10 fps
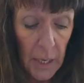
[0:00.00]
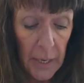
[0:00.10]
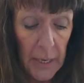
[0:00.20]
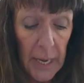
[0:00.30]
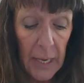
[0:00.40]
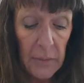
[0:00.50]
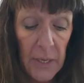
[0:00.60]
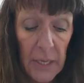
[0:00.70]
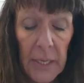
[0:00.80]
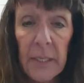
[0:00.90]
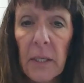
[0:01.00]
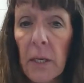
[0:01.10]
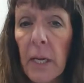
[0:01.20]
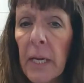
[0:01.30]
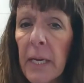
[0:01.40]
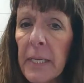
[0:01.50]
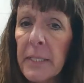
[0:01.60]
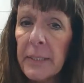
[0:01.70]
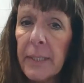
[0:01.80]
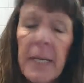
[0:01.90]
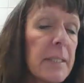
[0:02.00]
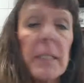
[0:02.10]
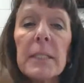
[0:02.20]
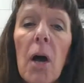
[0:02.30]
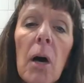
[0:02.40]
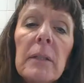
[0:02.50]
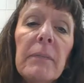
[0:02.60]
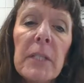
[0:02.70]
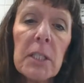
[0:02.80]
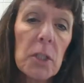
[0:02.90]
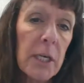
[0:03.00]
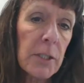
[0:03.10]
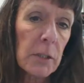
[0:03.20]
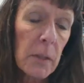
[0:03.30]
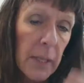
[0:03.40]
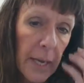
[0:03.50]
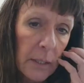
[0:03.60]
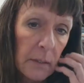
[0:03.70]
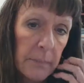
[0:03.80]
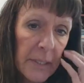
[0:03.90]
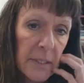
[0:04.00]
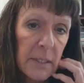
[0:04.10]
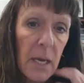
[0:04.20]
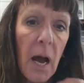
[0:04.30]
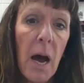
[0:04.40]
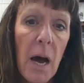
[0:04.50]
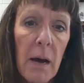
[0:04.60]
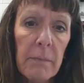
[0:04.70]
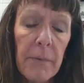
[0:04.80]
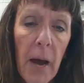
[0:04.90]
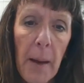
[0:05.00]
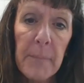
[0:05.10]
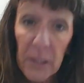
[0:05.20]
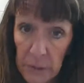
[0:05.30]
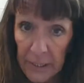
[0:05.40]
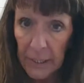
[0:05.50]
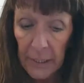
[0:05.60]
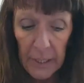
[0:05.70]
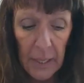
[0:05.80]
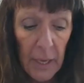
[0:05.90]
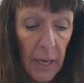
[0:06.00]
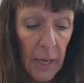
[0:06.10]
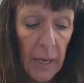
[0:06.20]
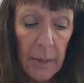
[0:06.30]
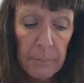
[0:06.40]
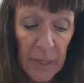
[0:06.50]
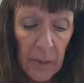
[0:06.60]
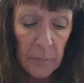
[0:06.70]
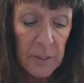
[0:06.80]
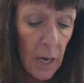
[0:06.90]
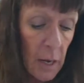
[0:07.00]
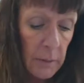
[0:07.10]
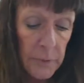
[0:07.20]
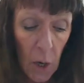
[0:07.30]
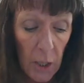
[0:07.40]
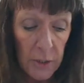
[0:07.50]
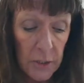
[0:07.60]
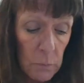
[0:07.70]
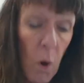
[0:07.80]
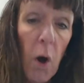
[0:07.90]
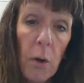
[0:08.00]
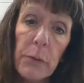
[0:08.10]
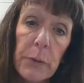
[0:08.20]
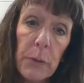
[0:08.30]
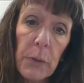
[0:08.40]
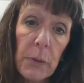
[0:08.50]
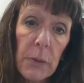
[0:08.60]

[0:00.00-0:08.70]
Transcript: And then he discusses all of the structural elements of a building, beams, columns, arches, walls,